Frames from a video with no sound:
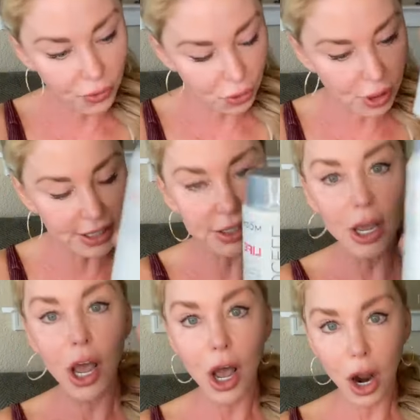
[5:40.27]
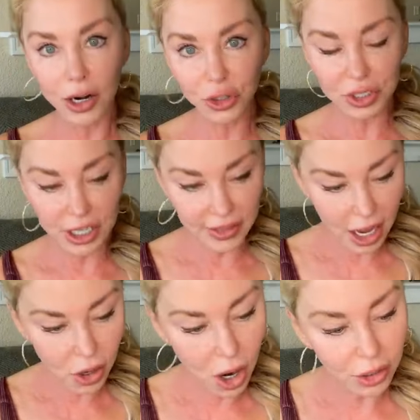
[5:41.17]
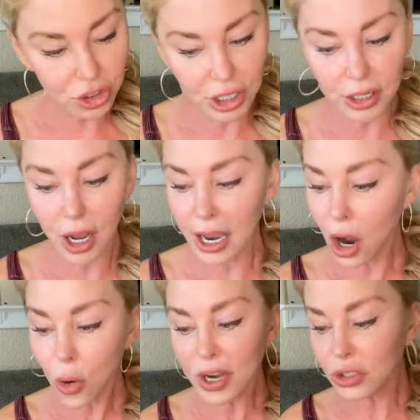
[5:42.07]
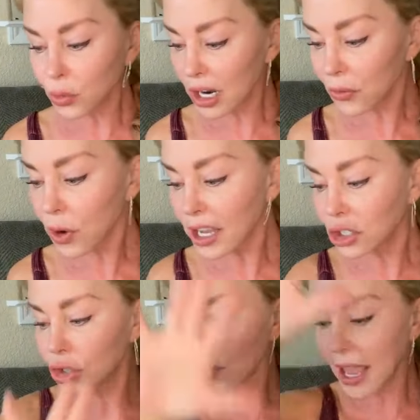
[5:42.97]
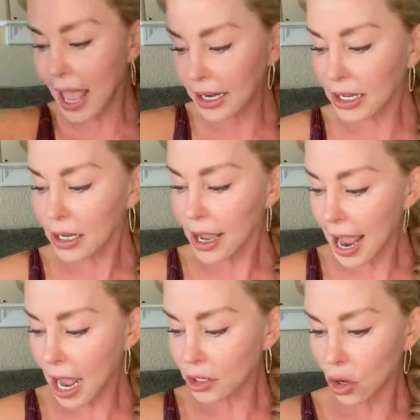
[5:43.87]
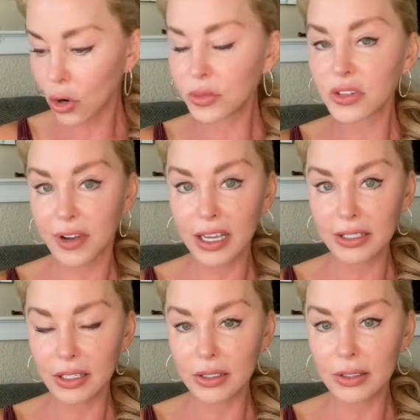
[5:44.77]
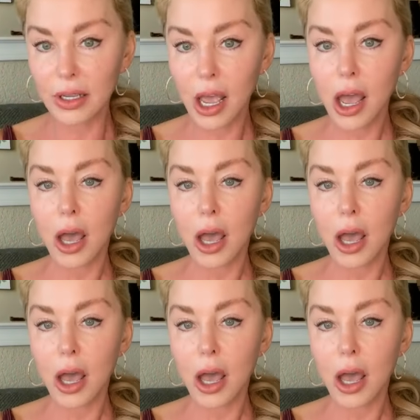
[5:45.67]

So if you guys are interested in that collagen, I always, whenever I do any at home devices,